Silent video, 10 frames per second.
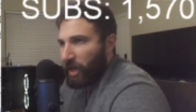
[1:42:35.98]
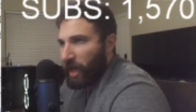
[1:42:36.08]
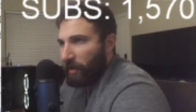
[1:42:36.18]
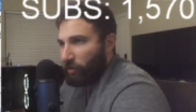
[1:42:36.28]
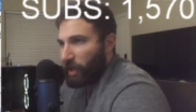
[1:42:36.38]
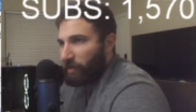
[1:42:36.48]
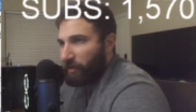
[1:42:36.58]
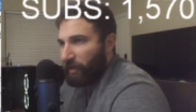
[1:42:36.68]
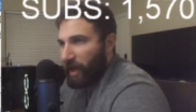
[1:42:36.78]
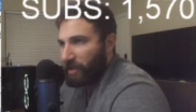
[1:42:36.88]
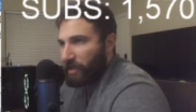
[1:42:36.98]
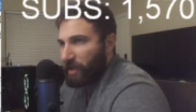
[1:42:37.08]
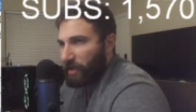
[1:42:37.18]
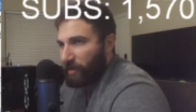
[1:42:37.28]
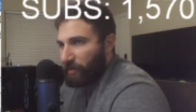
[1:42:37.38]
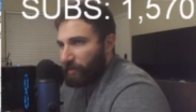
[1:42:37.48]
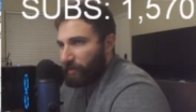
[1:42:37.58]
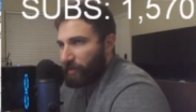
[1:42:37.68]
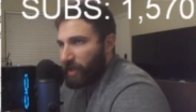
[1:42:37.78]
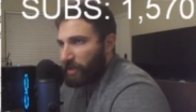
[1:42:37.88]
have already been vaccinated.
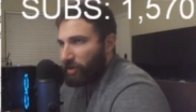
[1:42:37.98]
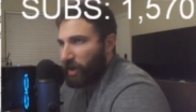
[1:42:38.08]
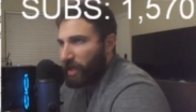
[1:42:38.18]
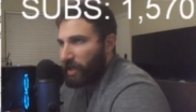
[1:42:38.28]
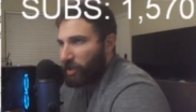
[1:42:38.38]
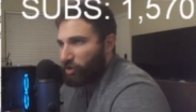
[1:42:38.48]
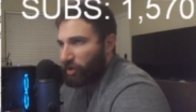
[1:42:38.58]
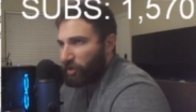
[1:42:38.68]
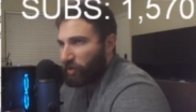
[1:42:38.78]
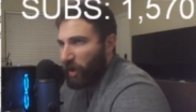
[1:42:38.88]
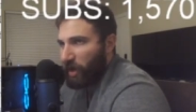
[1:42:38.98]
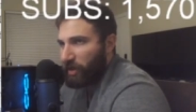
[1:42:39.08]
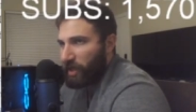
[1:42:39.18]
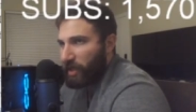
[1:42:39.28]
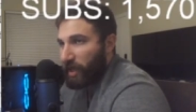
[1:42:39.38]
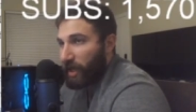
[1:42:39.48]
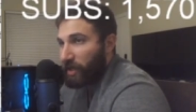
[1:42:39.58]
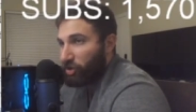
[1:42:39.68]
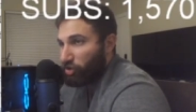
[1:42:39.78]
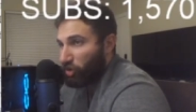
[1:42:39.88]
Is there any interest why the
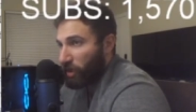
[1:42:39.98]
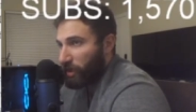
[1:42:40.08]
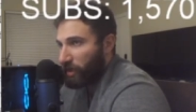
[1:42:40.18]
Canadian Trucking